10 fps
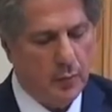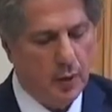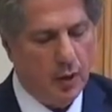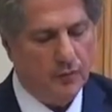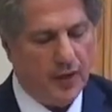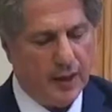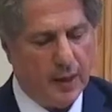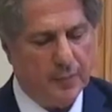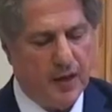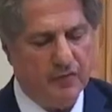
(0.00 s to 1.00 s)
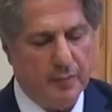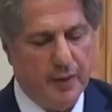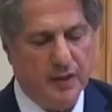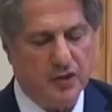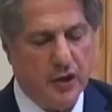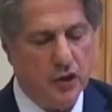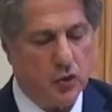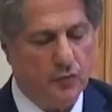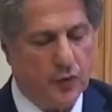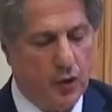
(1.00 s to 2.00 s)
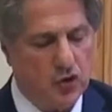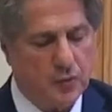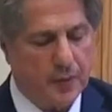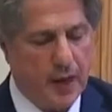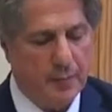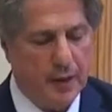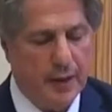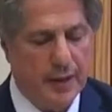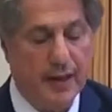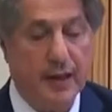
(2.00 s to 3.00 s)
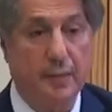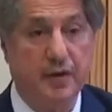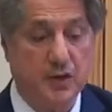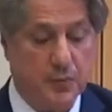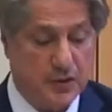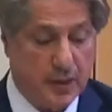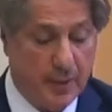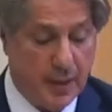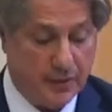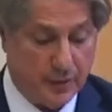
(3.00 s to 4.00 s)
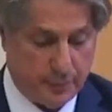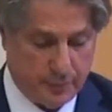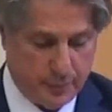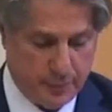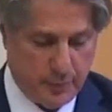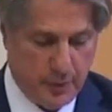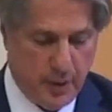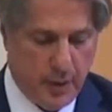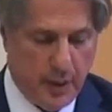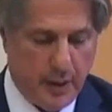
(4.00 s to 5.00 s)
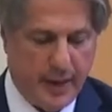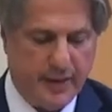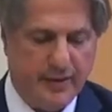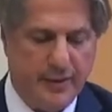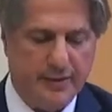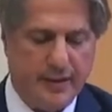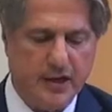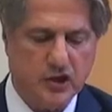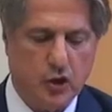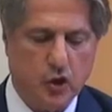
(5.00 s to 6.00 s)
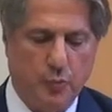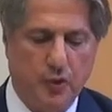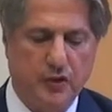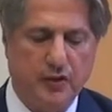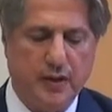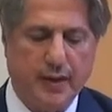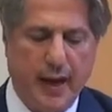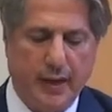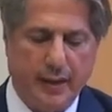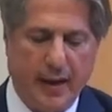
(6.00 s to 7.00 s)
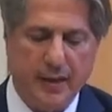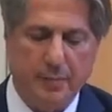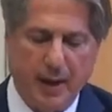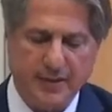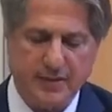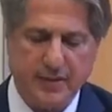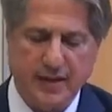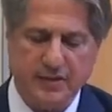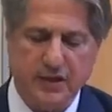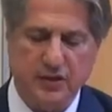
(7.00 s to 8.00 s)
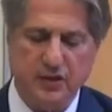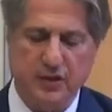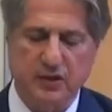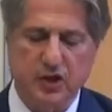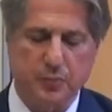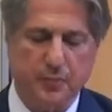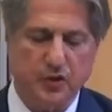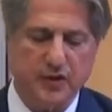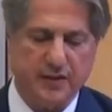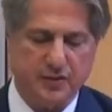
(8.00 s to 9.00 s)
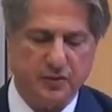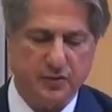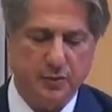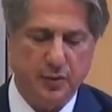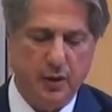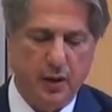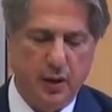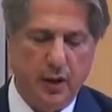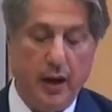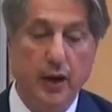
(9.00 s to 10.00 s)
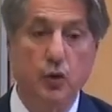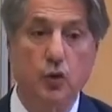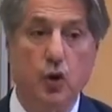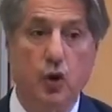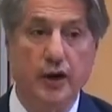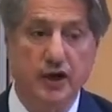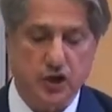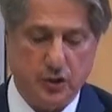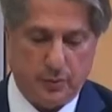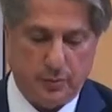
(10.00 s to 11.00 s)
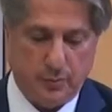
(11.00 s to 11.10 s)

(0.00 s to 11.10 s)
of Arab governments is, of course, primarily an Arab responsibility. Yet the international community can and must assist in this process. A new coalition